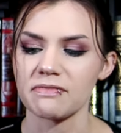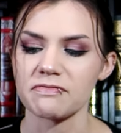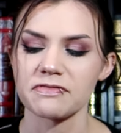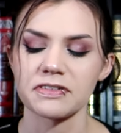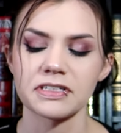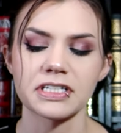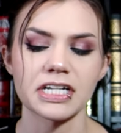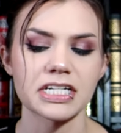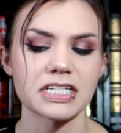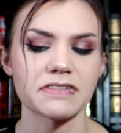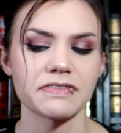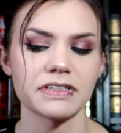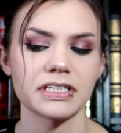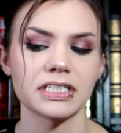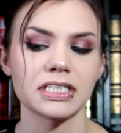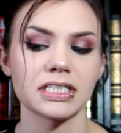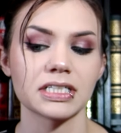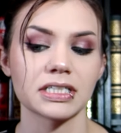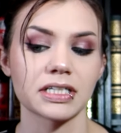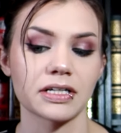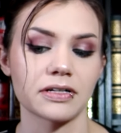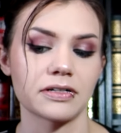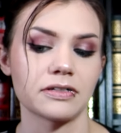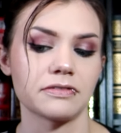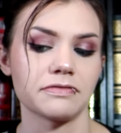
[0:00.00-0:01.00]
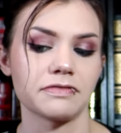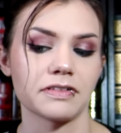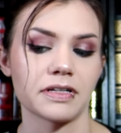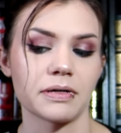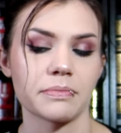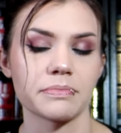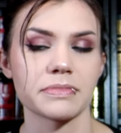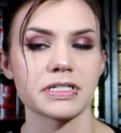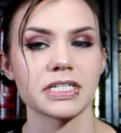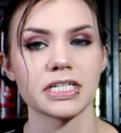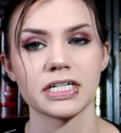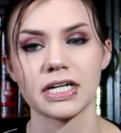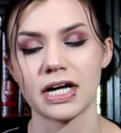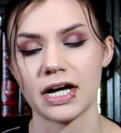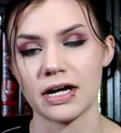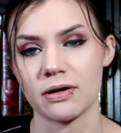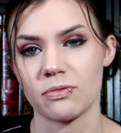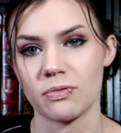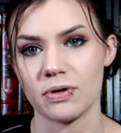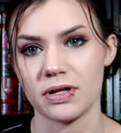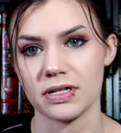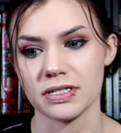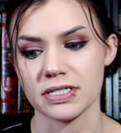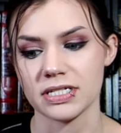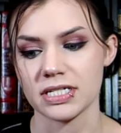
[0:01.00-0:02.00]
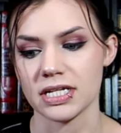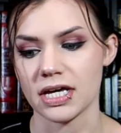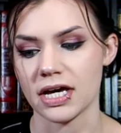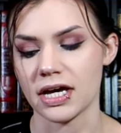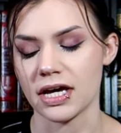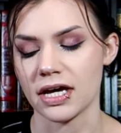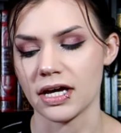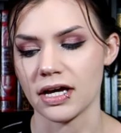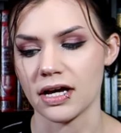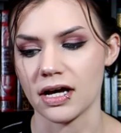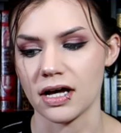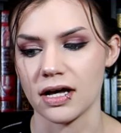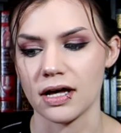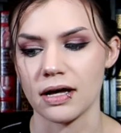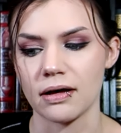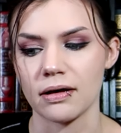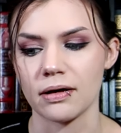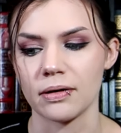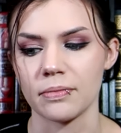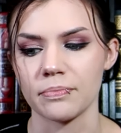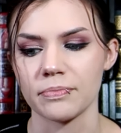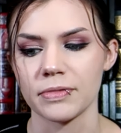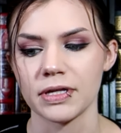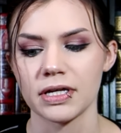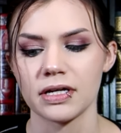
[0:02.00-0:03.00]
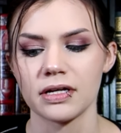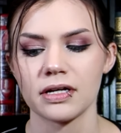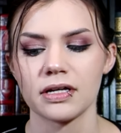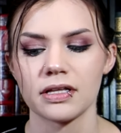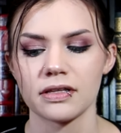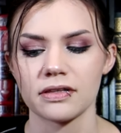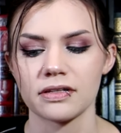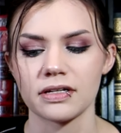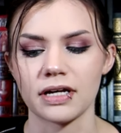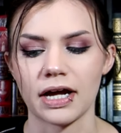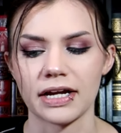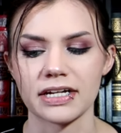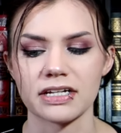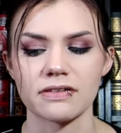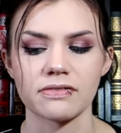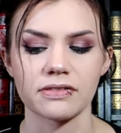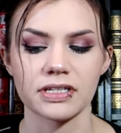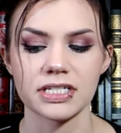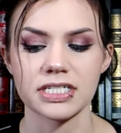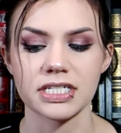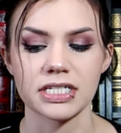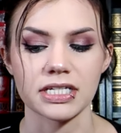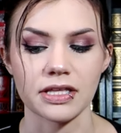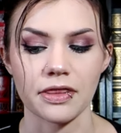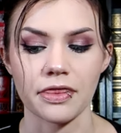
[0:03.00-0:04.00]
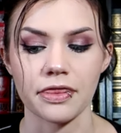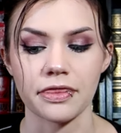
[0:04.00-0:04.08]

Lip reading: He does feel a little flimsy, I will say. I definitely see a